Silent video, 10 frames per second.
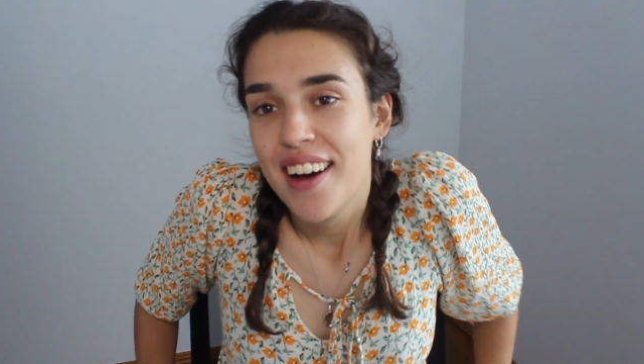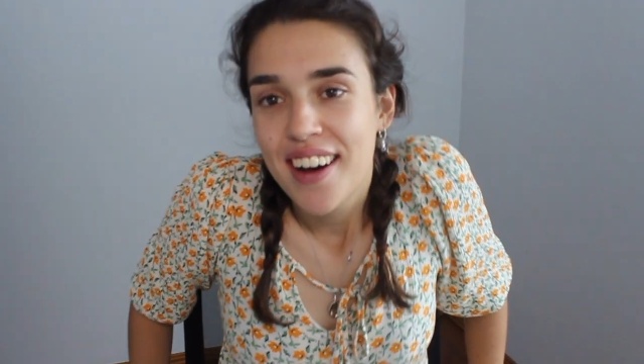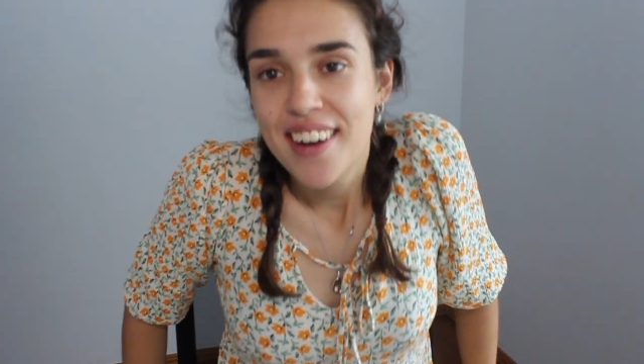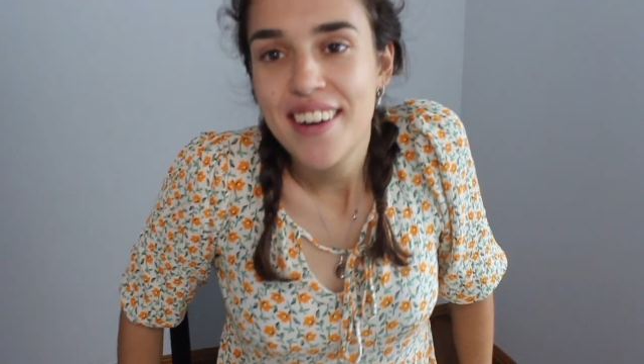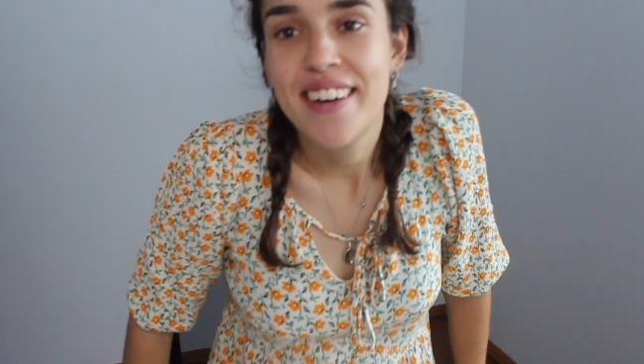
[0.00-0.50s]

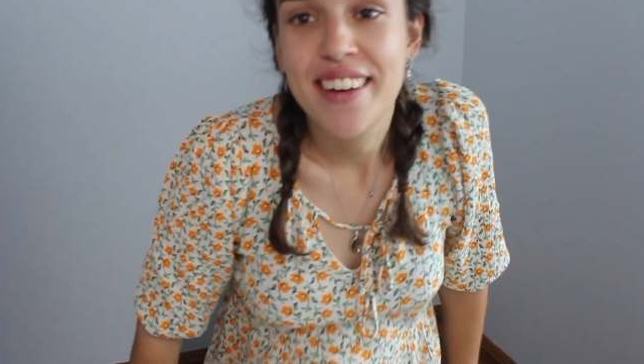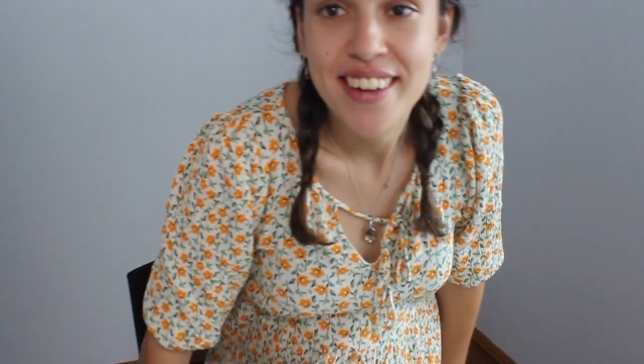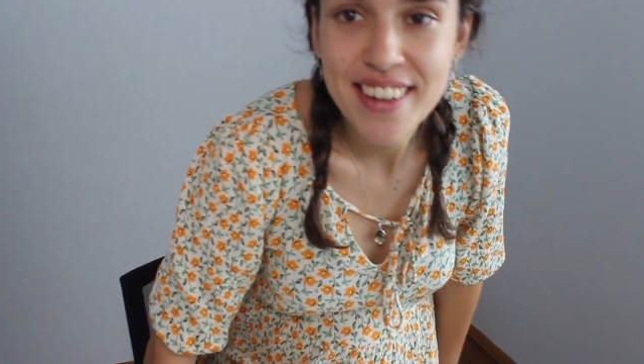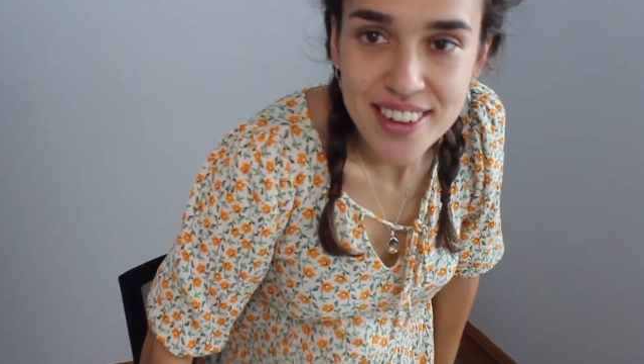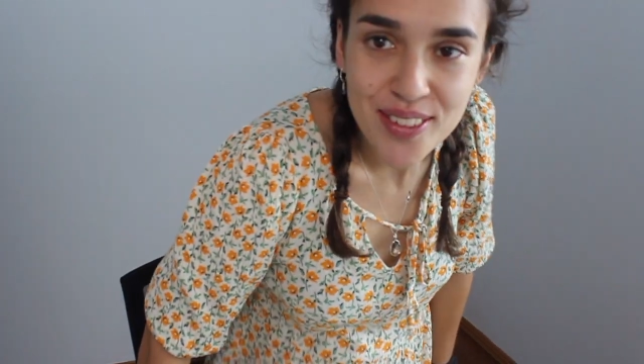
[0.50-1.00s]

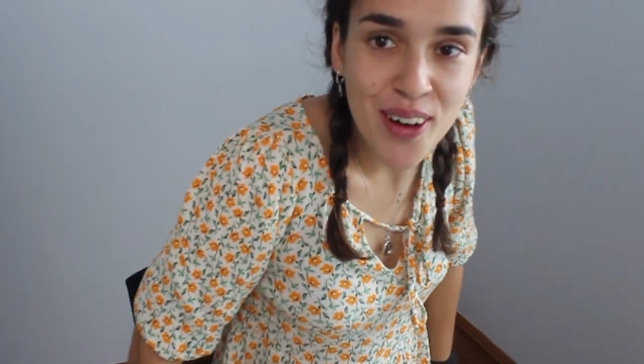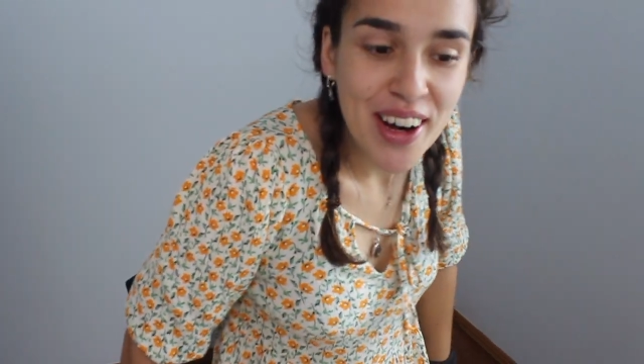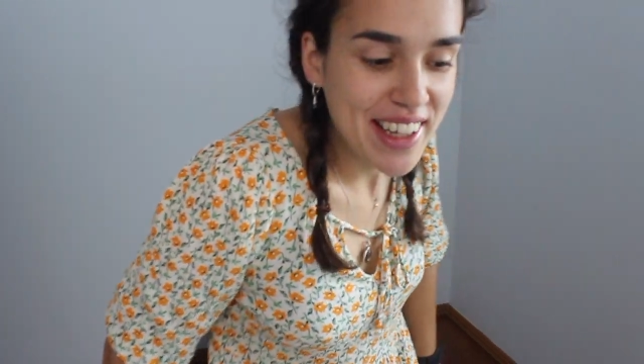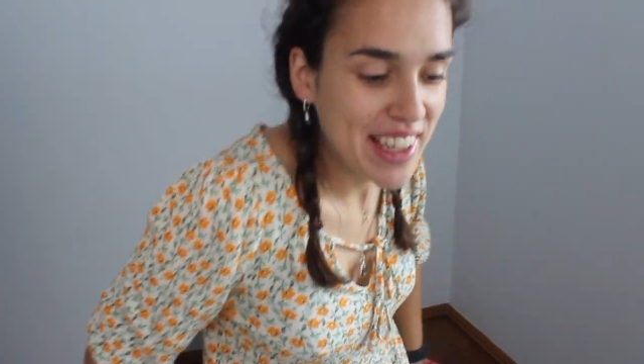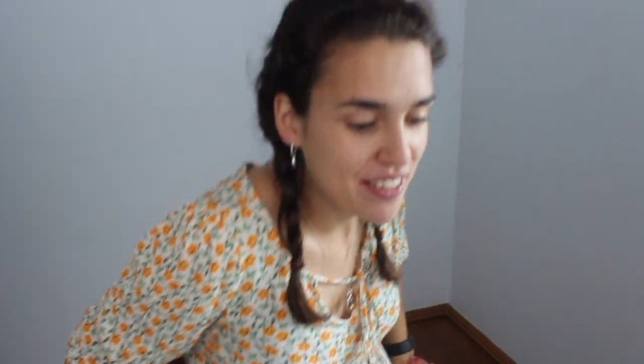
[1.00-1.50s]
I'm
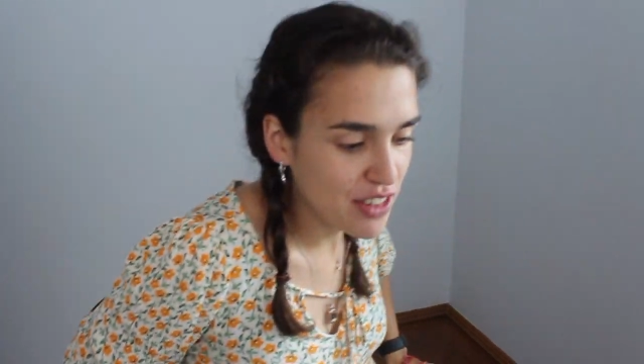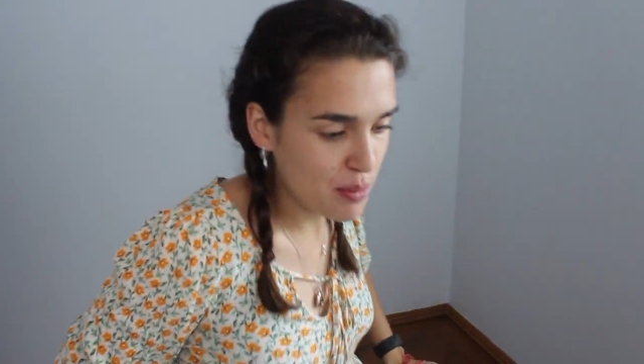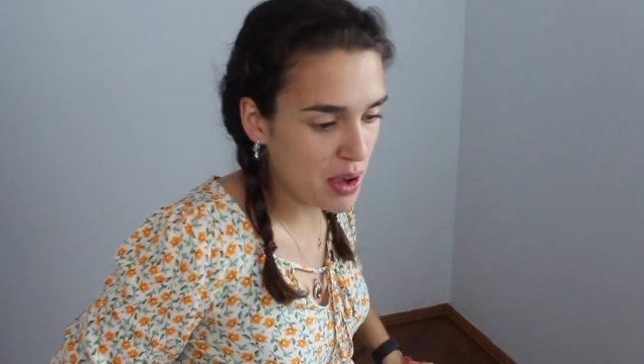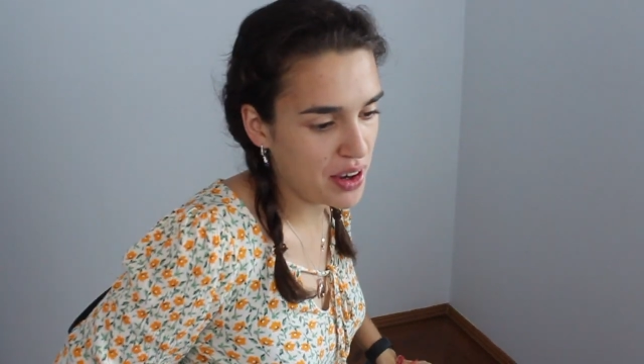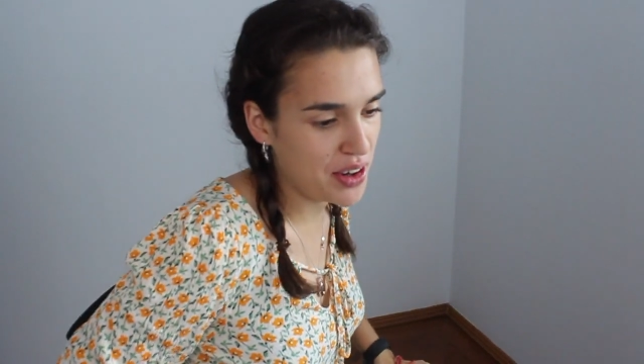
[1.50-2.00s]
working from
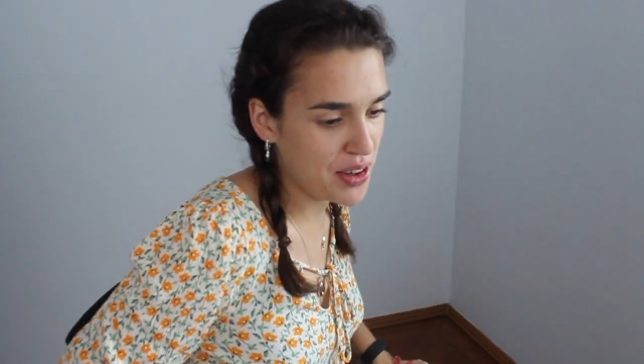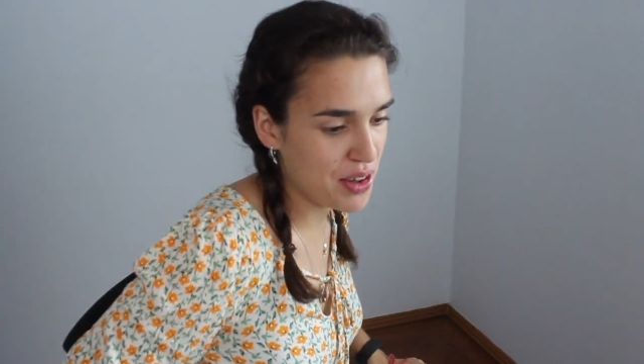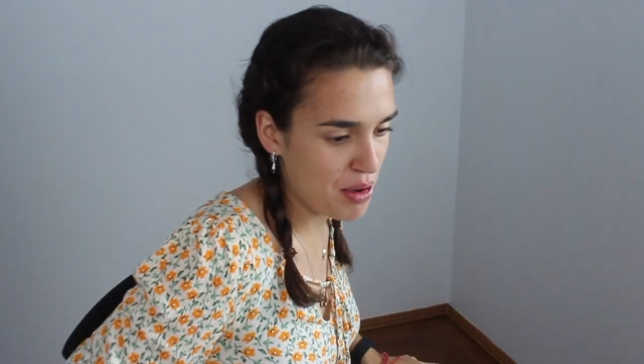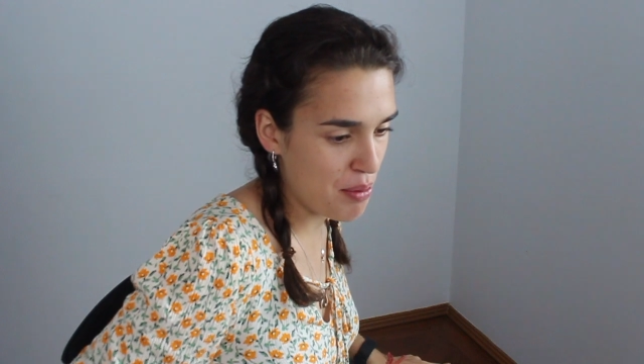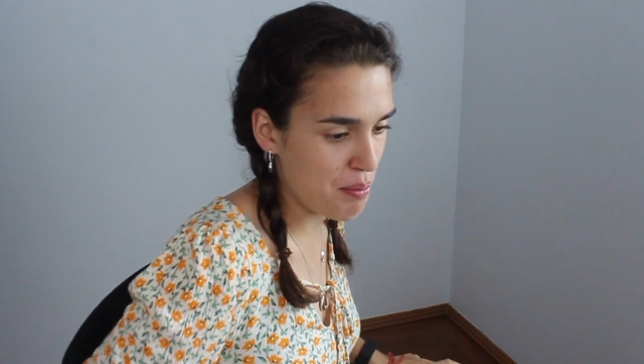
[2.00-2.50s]

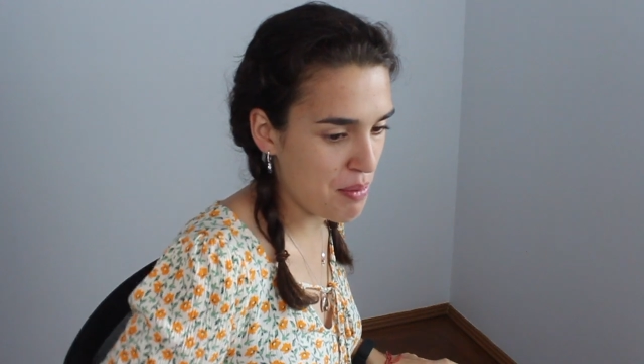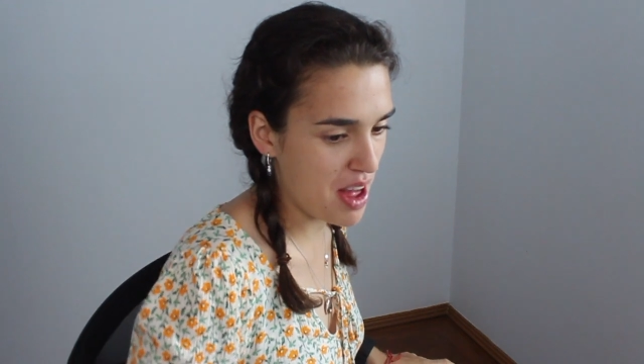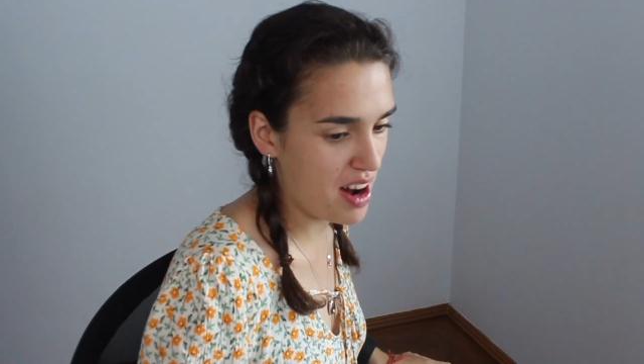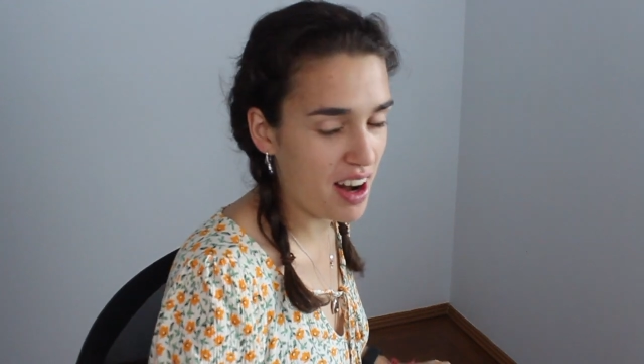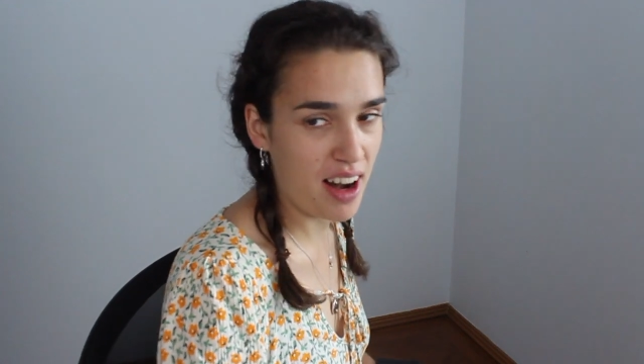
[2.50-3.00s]

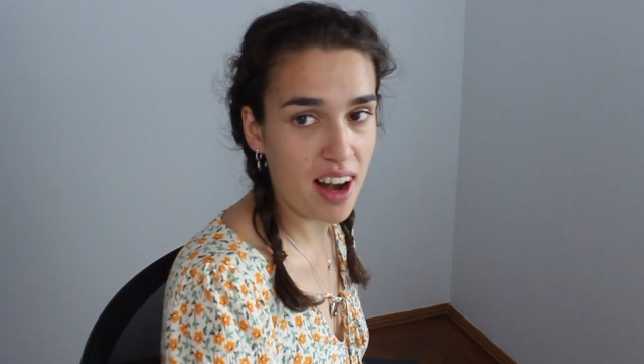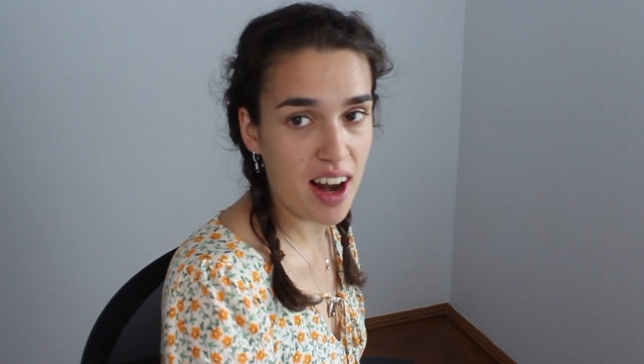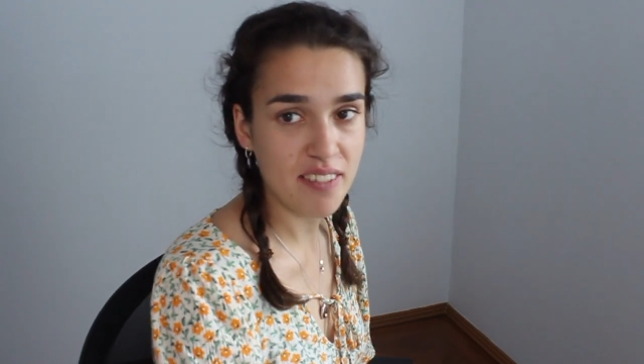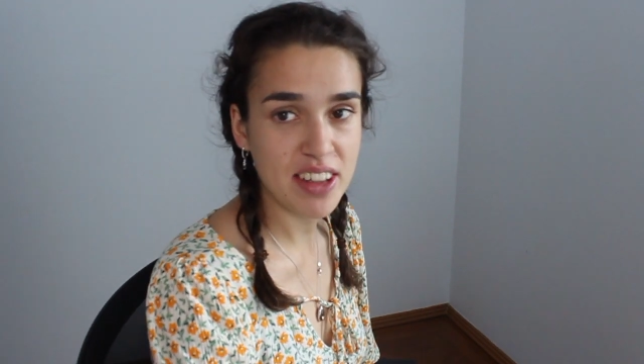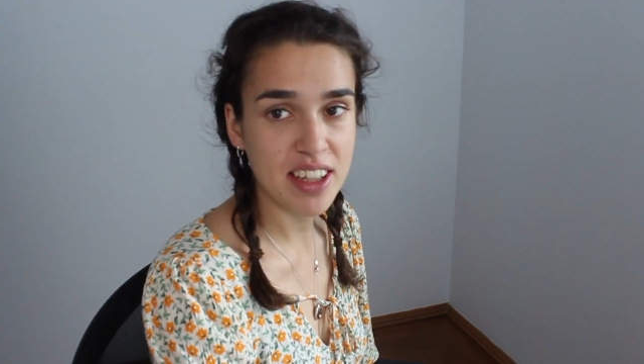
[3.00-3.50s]
home,
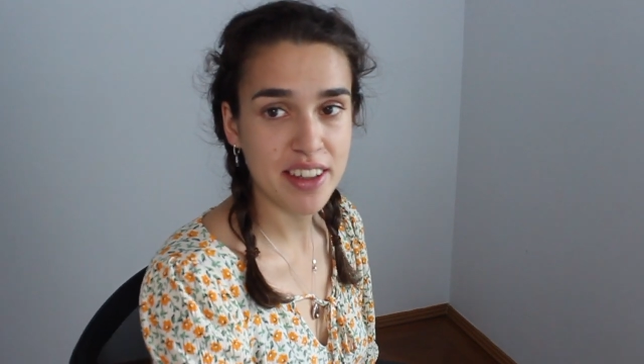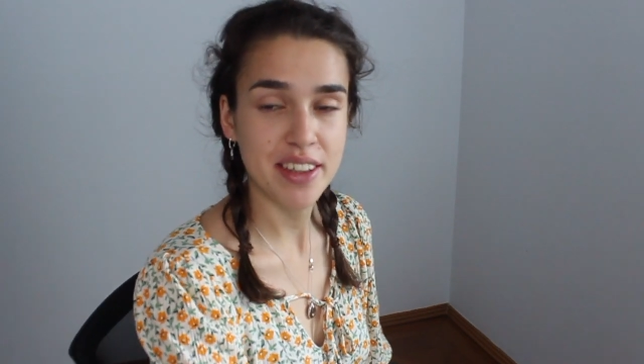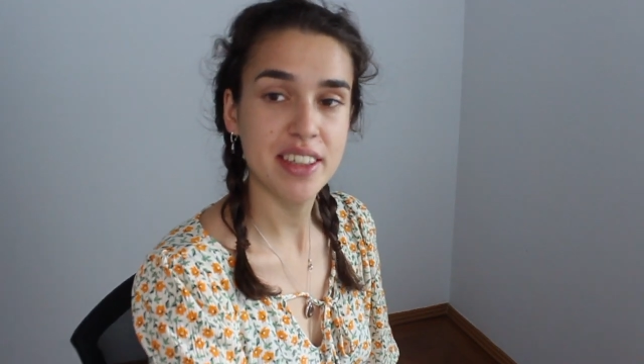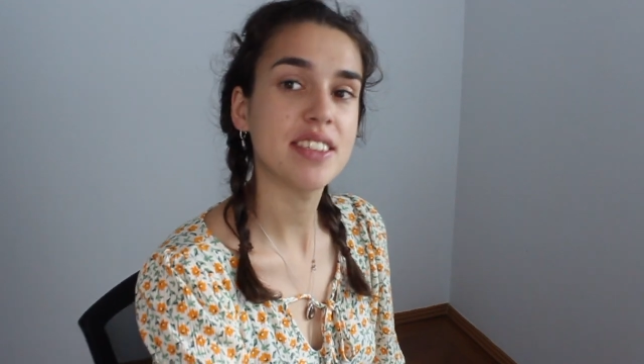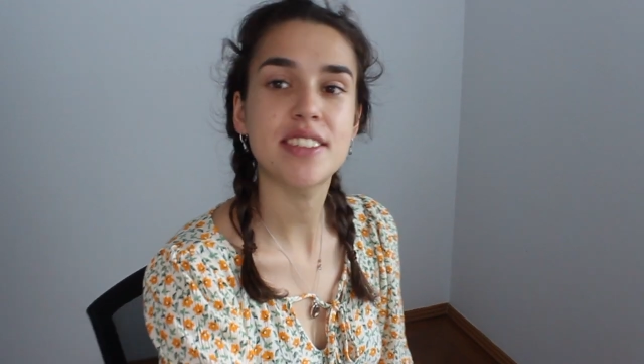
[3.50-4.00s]
loving
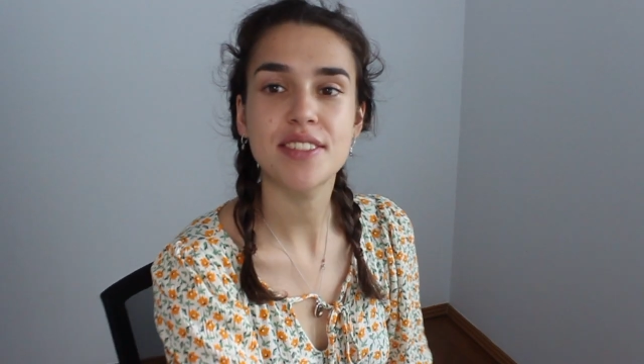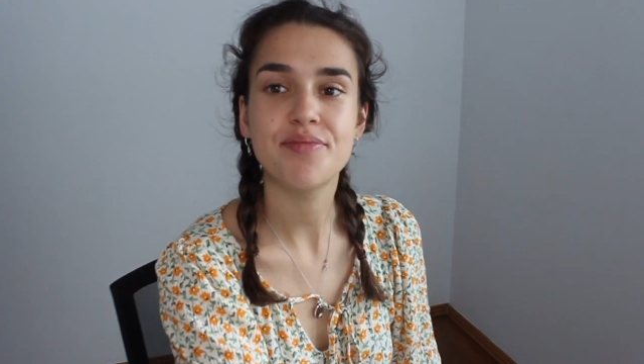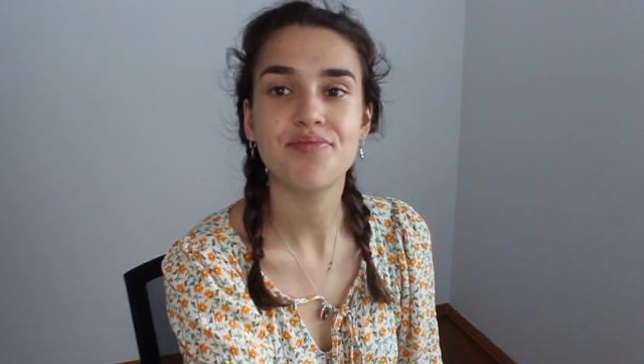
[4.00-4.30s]
it.